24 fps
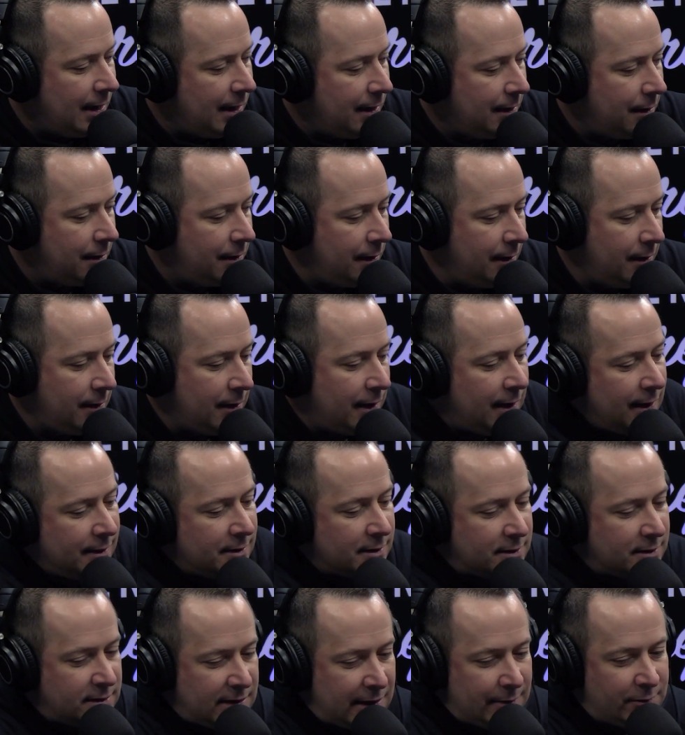think I had
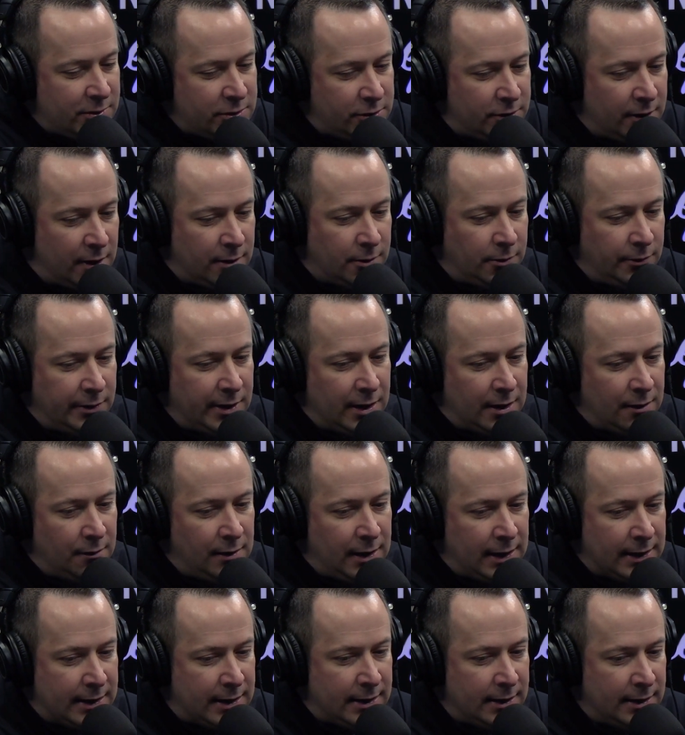the same struggle that a
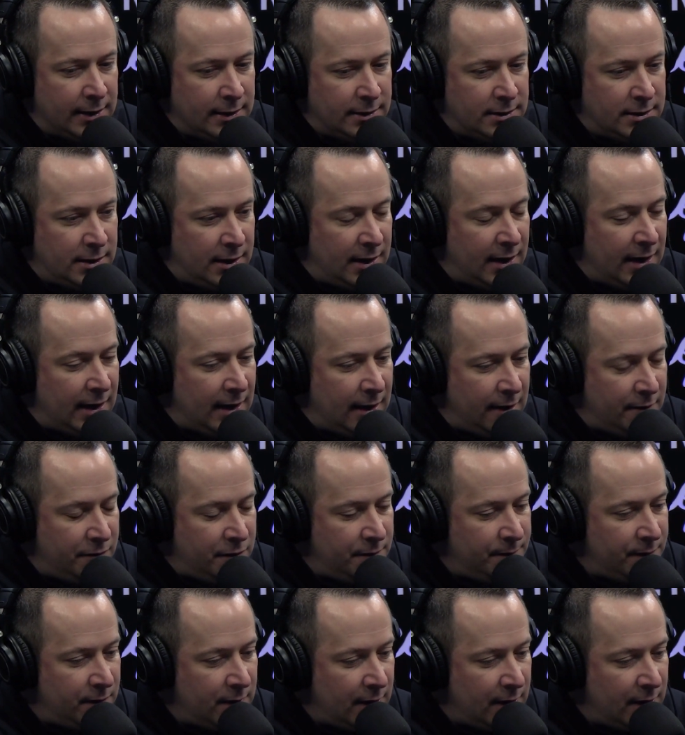lot of kids have. I